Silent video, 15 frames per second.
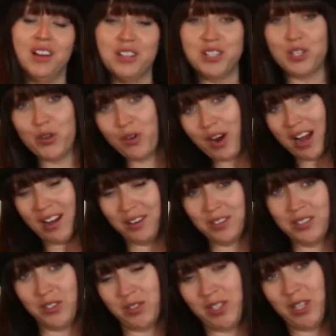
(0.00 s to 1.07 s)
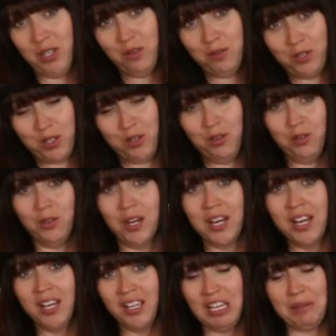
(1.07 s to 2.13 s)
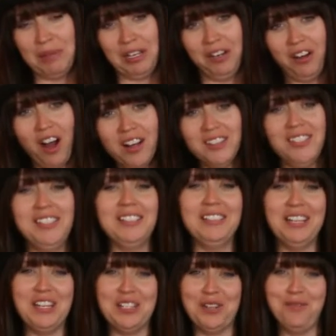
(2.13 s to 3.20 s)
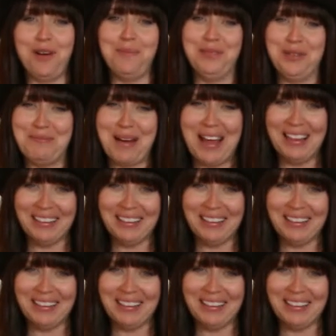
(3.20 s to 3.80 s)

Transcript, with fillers: to your house that you too can be constantly interrupted by